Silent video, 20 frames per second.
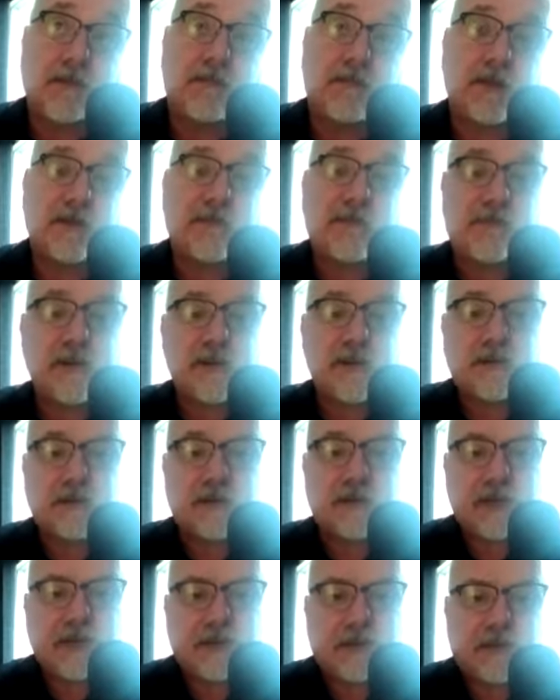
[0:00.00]
But if we don't
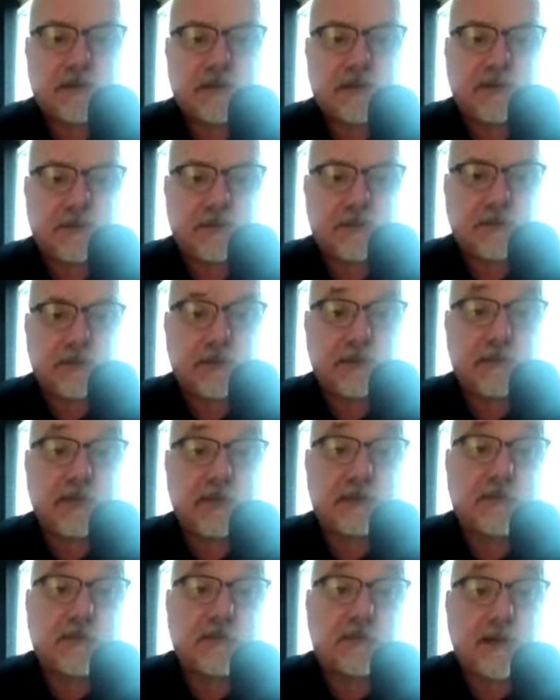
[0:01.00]
take control and we
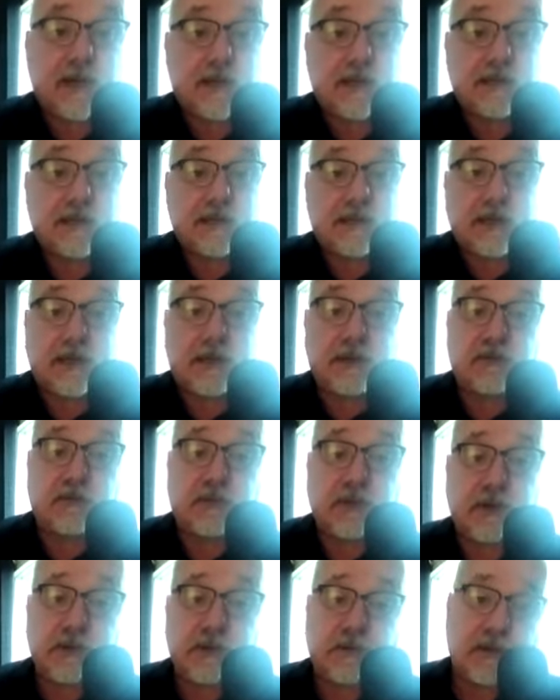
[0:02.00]
don't recognize
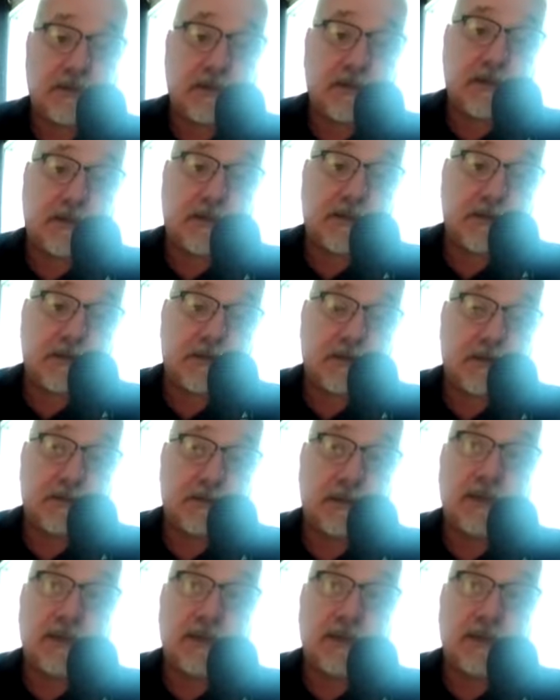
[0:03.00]
where we are